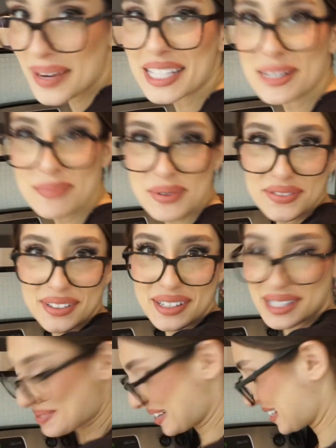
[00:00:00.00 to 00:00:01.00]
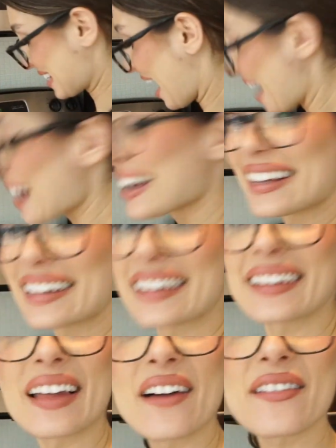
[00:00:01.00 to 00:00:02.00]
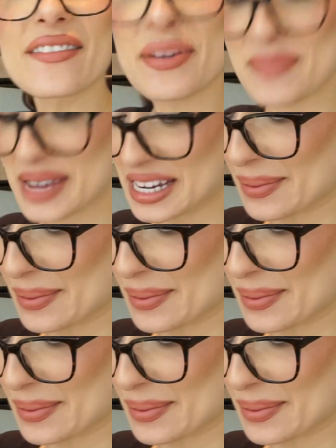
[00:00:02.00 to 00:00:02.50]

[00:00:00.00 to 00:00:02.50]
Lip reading: spoonfuls because I love peanut